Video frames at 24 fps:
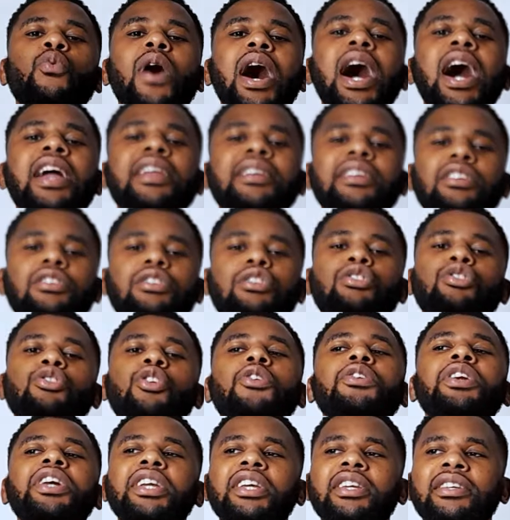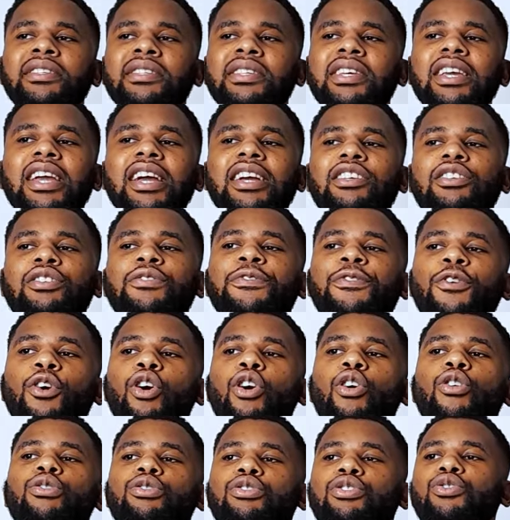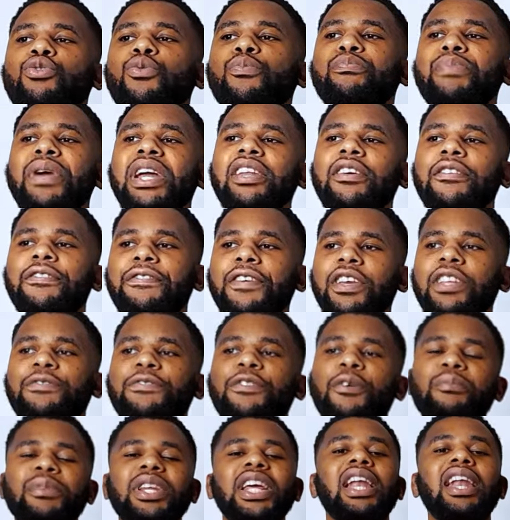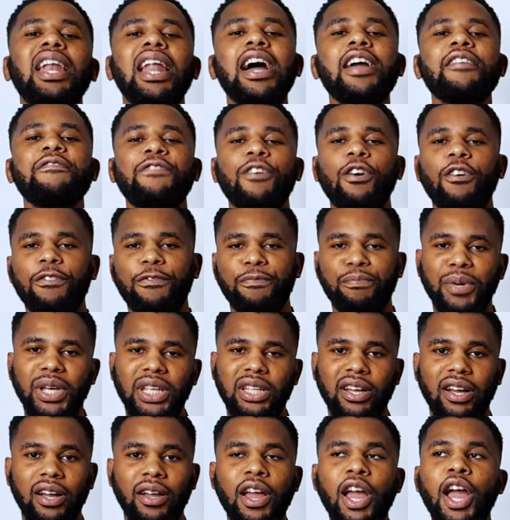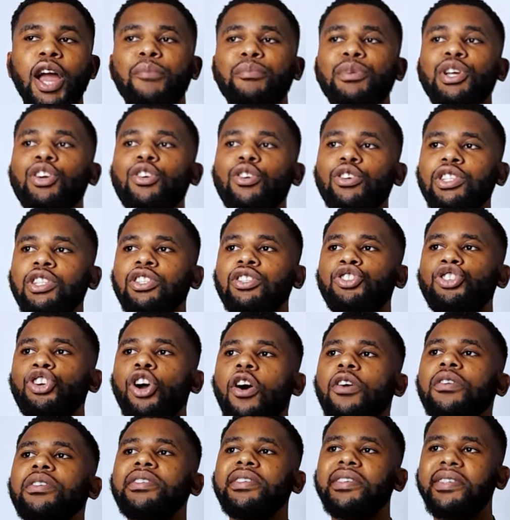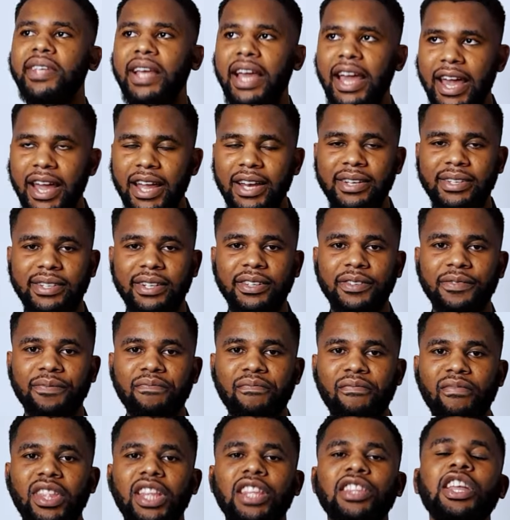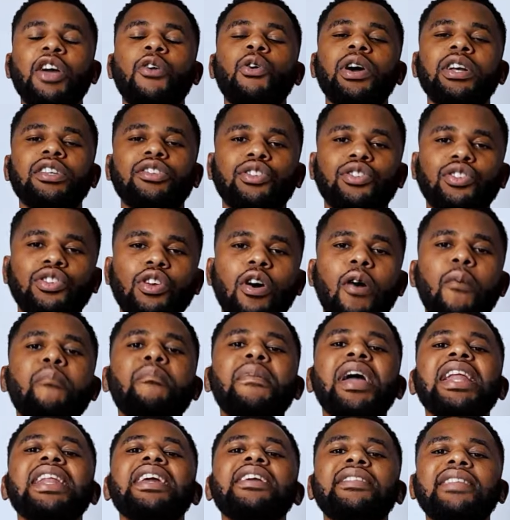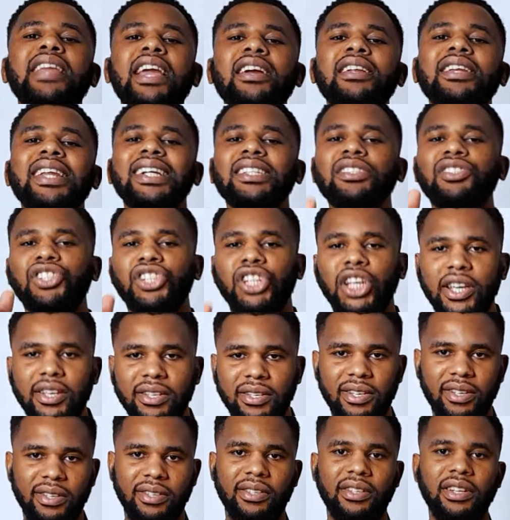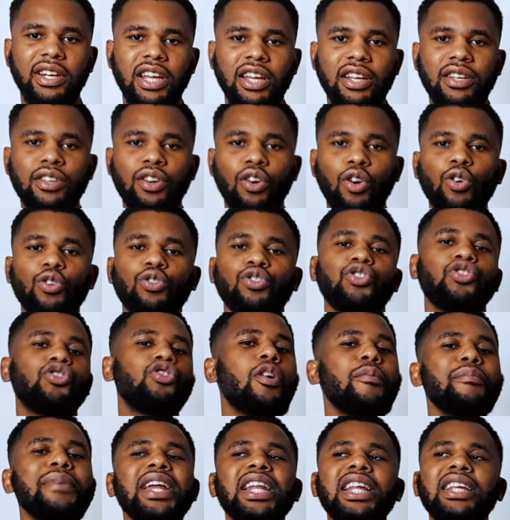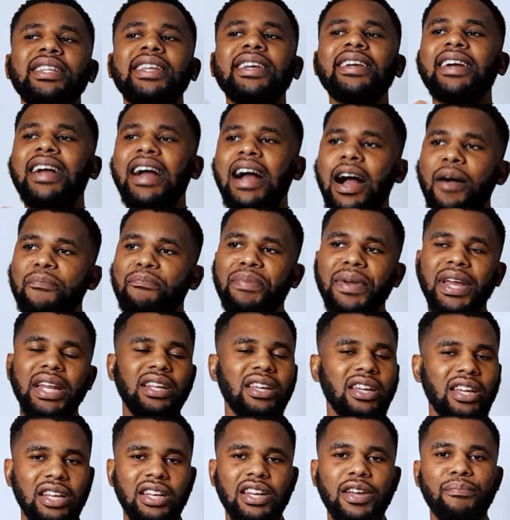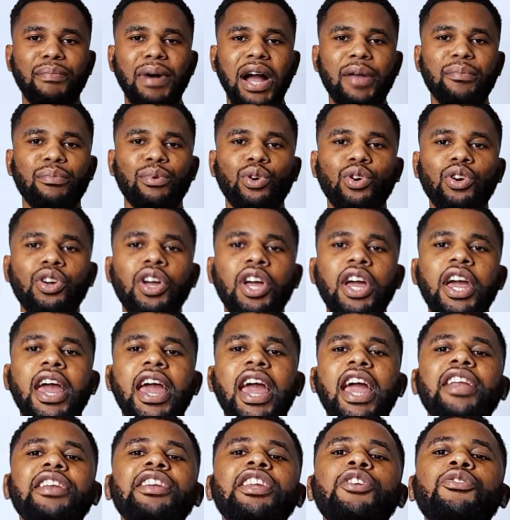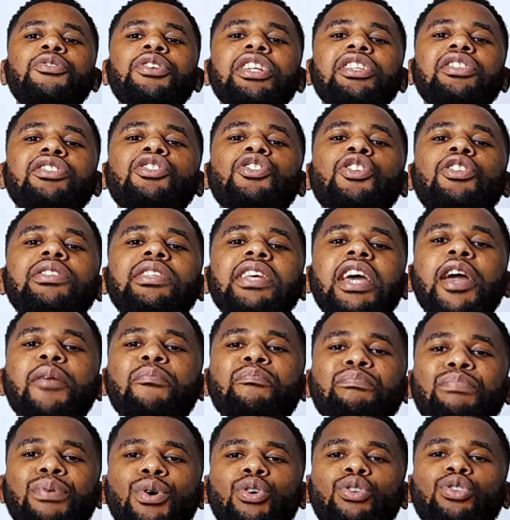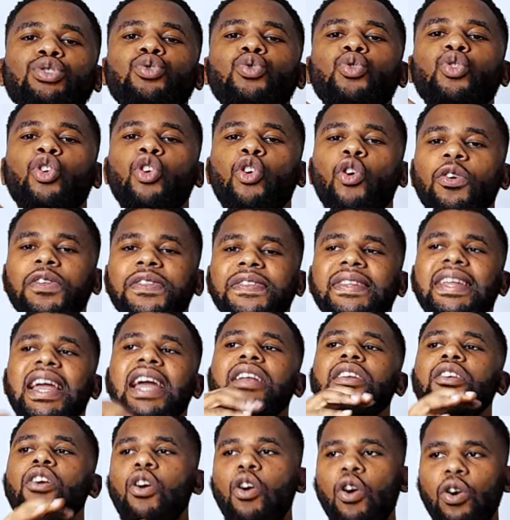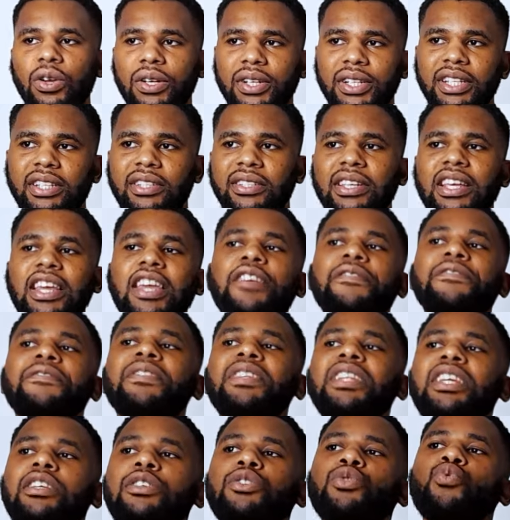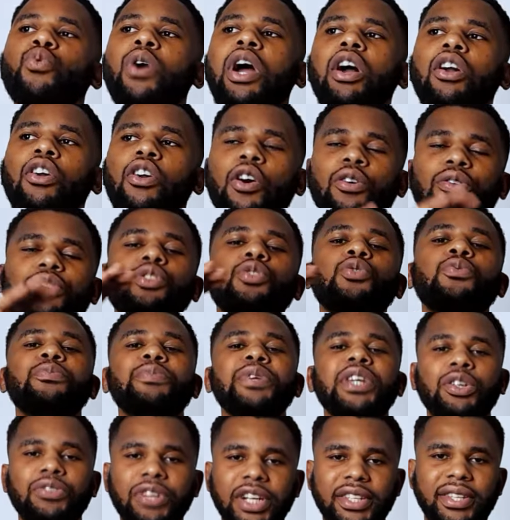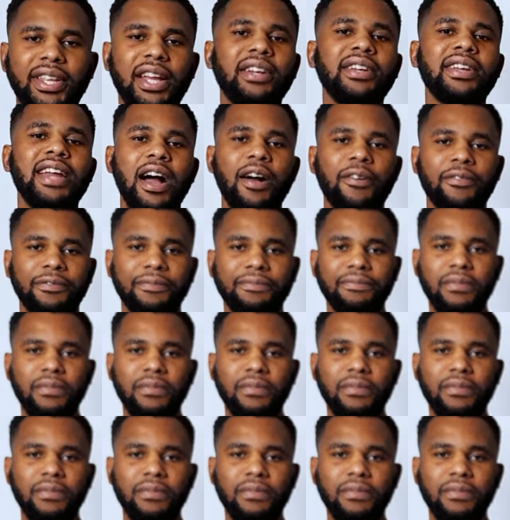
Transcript: why this story is here is for us to benefit from the life of Peter. Because John said, there were so many things that Jesus did, or so many things happened in the Bible, and there is not a book to contain all this if these were going to be written down.